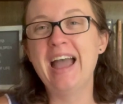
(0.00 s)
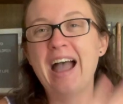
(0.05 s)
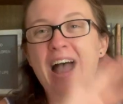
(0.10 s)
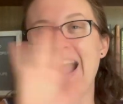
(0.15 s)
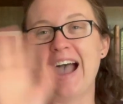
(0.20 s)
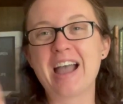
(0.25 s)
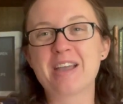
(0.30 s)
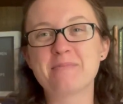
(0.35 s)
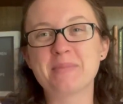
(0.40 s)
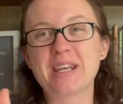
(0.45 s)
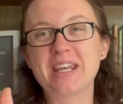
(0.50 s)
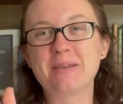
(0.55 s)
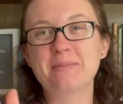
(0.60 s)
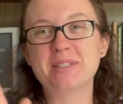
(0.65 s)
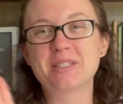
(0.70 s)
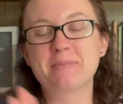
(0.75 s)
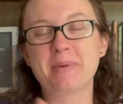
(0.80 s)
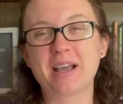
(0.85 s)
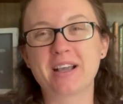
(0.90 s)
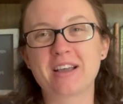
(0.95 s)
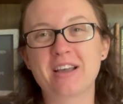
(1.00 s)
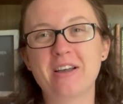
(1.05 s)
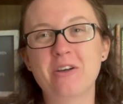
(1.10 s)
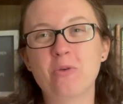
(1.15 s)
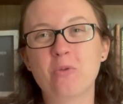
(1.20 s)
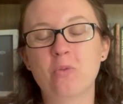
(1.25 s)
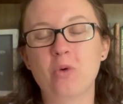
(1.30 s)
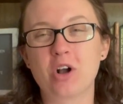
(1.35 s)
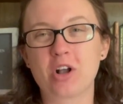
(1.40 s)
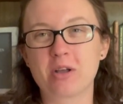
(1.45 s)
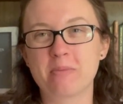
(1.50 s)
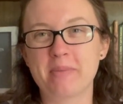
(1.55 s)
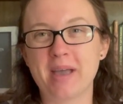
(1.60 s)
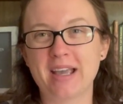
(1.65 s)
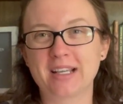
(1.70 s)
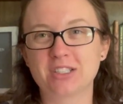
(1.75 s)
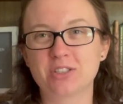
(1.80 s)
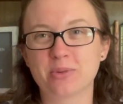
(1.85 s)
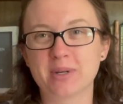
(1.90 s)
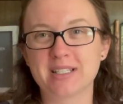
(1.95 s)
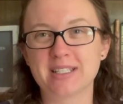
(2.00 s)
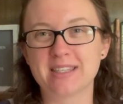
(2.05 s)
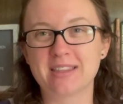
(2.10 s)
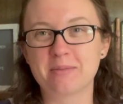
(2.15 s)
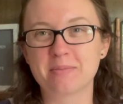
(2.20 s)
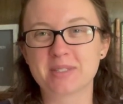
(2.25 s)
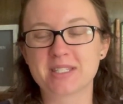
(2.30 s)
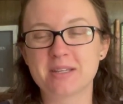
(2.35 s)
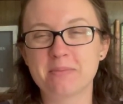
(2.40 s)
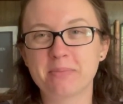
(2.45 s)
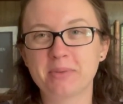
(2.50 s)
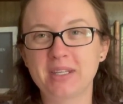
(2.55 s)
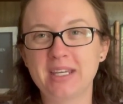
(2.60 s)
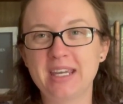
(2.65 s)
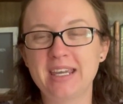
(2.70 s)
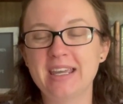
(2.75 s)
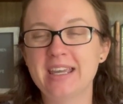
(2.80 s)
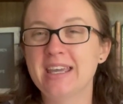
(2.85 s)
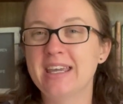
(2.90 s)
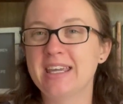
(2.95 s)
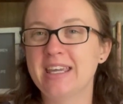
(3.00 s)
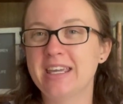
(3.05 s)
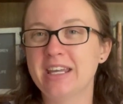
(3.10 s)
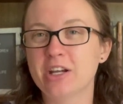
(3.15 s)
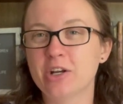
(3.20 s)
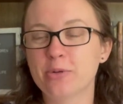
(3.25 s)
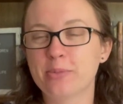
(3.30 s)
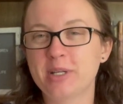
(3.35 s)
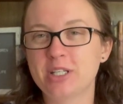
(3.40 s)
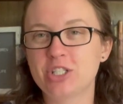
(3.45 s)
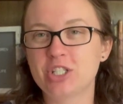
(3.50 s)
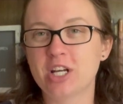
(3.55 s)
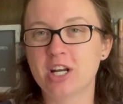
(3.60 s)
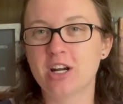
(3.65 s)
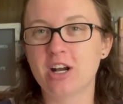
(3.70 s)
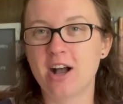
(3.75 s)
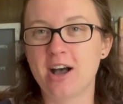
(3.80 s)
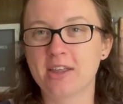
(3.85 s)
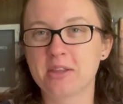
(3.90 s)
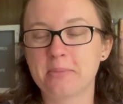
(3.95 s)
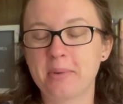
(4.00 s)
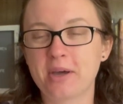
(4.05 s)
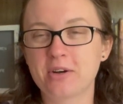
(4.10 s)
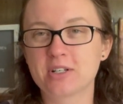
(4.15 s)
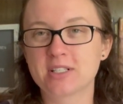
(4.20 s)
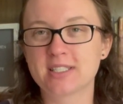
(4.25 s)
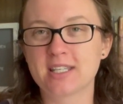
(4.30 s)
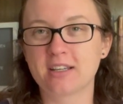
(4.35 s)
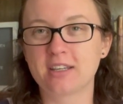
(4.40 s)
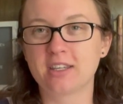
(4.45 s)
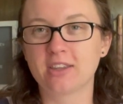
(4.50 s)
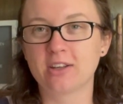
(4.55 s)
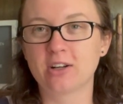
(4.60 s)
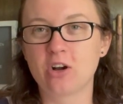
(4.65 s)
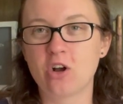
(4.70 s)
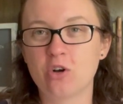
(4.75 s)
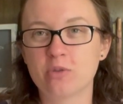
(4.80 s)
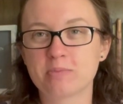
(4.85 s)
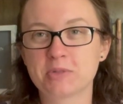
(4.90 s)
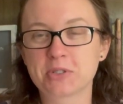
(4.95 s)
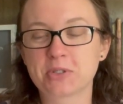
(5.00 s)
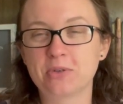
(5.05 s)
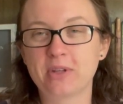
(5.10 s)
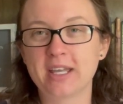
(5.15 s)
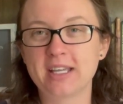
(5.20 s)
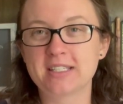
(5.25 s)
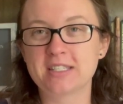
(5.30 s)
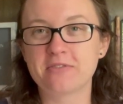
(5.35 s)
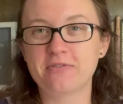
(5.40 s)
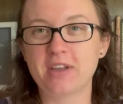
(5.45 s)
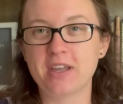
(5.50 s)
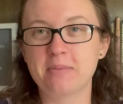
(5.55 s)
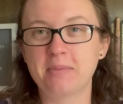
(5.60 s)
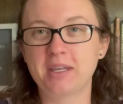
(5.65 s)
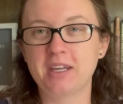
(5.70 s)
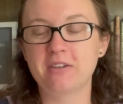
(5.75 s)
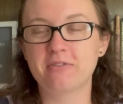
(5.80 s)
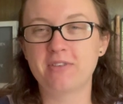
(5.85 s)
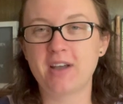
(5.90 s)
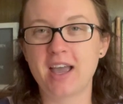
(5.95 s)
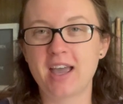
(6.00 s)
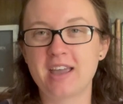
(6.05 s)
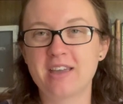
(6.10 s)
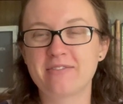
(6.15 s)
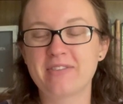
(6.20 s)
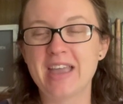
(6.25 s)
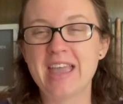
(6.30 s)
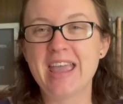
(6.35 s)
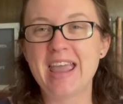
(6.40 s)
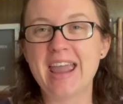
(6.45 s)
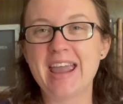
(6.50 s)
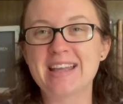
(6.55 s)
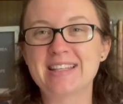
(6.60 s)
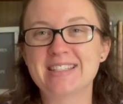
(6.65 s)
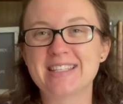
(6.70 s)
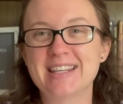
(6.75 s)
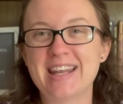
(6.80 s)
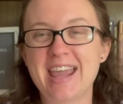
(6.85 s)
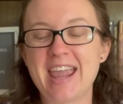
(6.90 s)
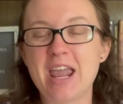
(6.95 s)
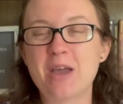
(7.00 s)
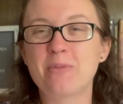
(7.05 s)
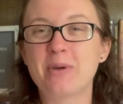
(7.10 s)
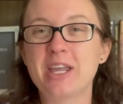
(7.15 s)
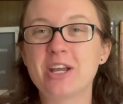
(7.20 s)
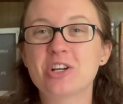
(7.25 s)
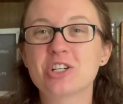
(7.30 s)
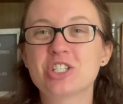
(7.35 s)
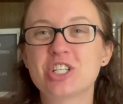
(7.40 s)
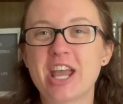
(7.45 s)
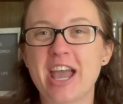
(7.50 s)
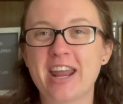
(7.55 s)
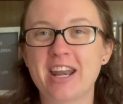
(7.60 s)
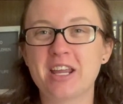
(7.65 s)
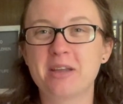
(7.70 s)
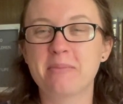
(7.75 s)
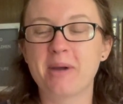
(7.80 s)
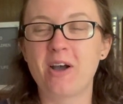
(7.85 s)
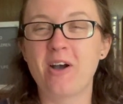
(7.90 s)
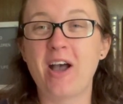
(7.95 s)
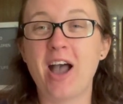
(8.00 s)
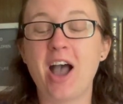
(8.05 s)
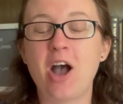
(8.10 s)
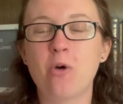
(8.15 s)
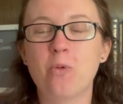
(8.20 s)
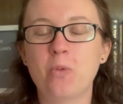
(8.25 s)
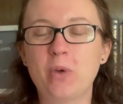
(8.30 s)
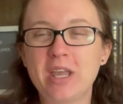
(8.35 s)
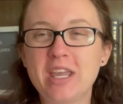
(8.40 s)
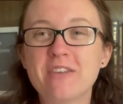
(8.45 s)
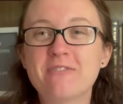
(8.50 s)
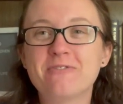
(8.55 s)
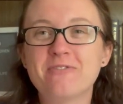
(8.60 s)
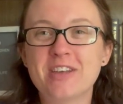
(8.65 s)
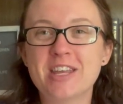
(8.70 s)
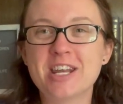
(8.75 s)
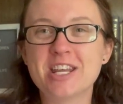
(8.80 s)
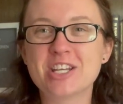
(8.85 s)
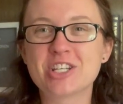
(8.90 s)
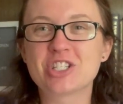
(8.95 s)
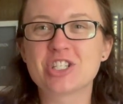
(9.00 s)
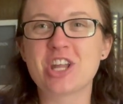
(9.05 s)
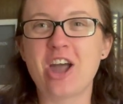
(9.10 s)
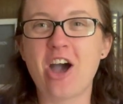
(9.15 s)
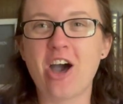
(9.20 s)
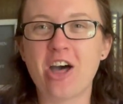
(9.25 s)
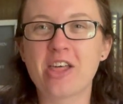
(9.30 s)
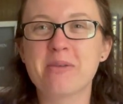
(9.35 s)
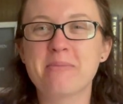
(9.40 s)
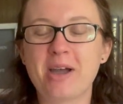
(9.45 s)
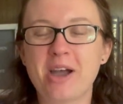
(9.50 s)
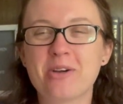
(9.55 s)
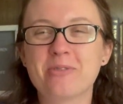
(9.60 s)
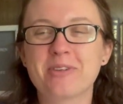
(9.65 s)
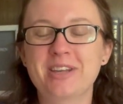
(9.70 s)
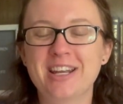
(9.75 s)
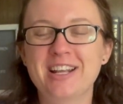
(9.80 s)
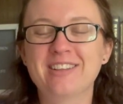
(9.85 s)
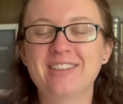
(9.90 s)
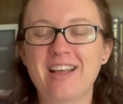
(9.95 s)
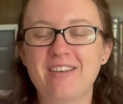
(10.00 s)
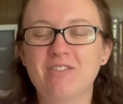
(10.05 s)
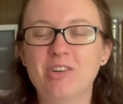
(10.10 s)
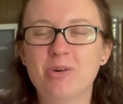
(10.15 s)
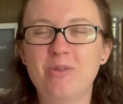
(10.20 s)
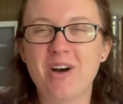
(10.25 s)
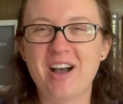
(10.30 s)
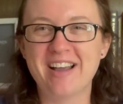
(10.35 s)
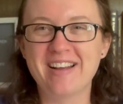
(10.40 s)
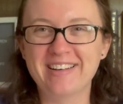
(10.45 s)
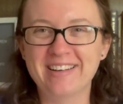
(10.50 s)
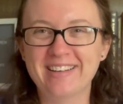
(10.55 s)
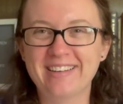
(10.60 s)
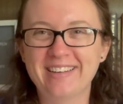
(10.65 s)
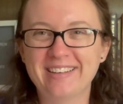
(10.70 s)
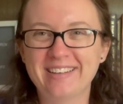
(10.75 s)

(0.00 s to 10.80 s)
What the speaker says: Hi, my name is Becca. Welcome back to Raising Them Simply. Here we share all about our secular homeschool as a family of 5, and today we are chatting about how we finished All About Reading Level 1.